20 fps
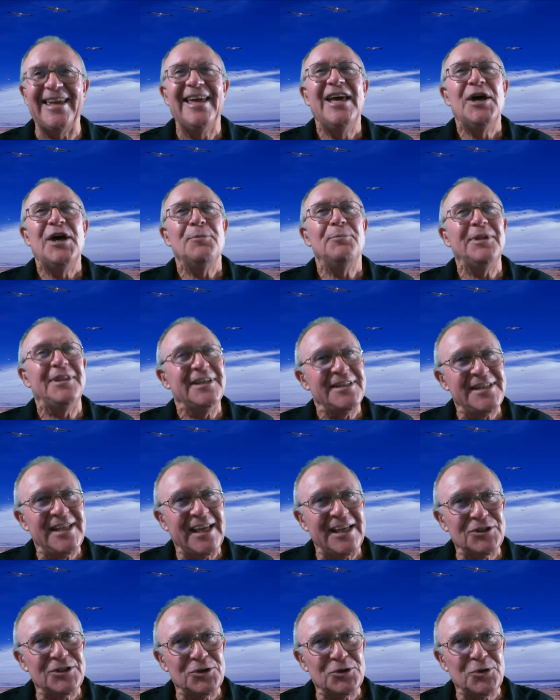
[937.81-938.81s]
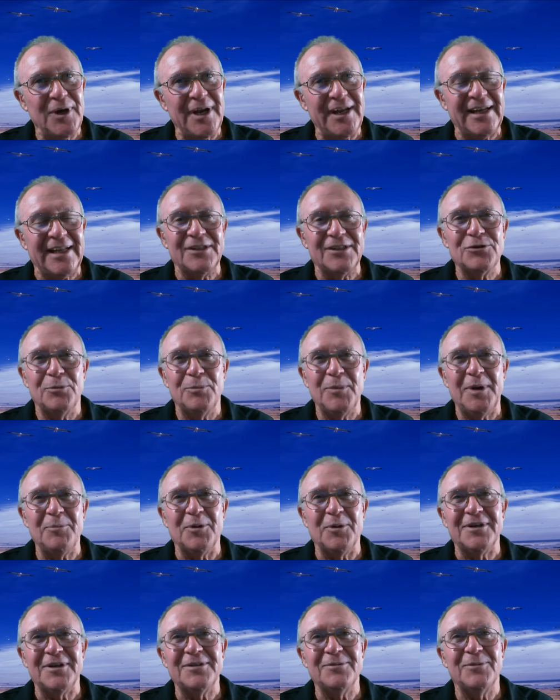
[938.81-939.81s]
But this takes a training. So remember,
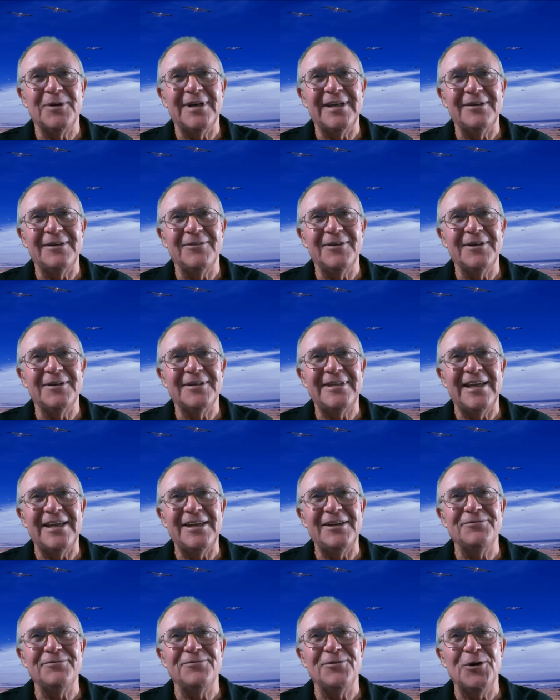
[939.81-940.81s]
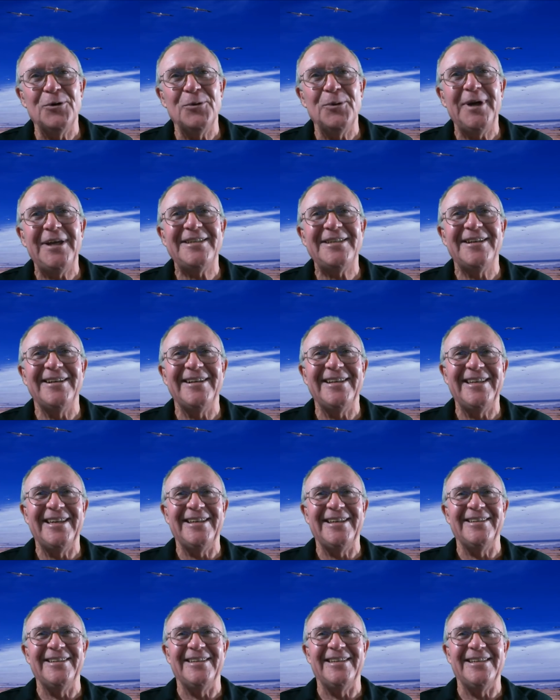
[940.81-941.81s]
we're taking 4 weeks here to get to
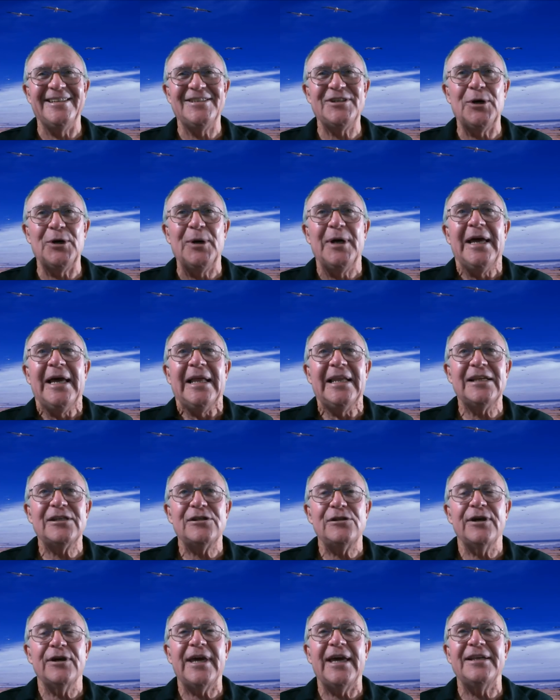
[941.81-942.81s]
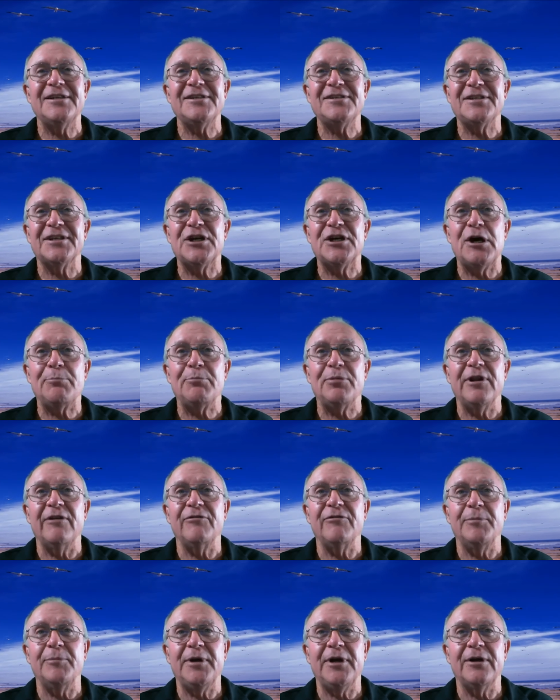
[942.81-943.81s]
this. So let's look at just a couple of them
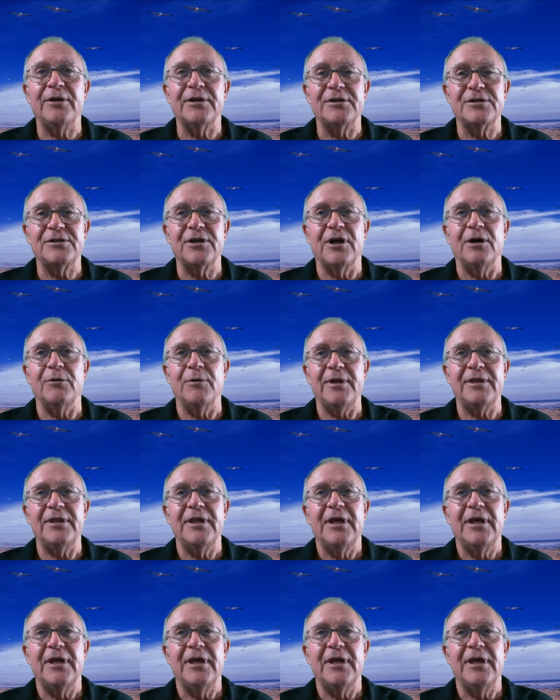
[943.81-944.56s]
here to start with.